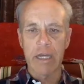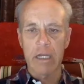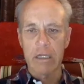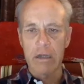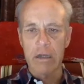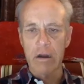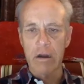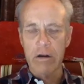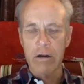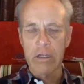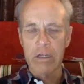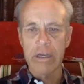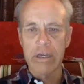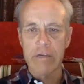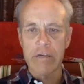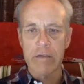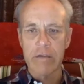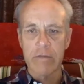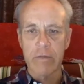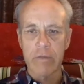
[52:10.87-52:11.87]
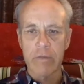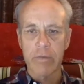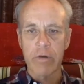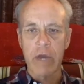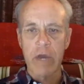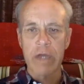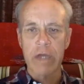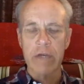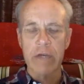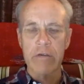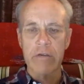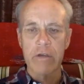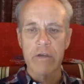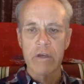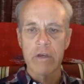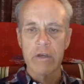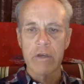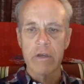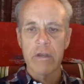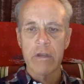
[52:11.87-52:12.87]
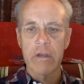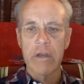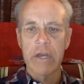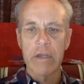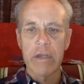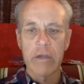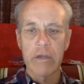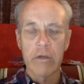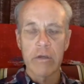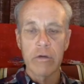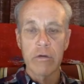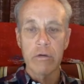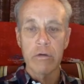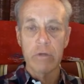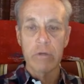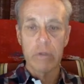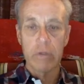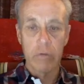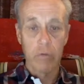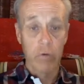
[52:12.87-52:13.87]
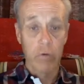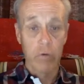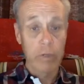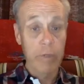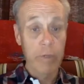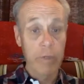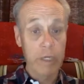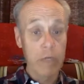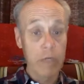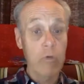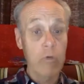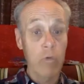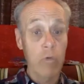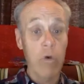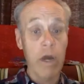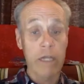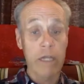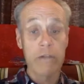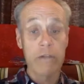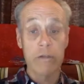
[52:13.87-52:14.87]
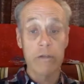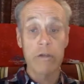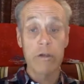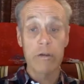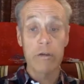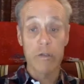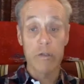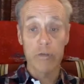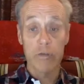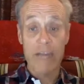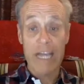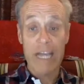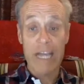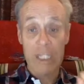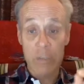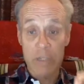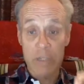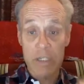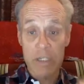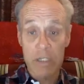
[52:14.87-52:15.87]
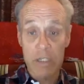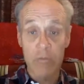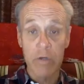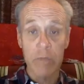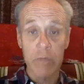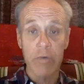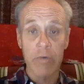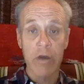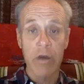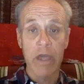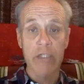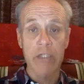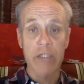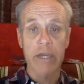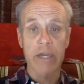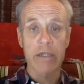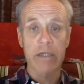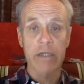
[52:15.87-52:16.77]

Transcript: our list of the products that you would be wanting to use for that specific project.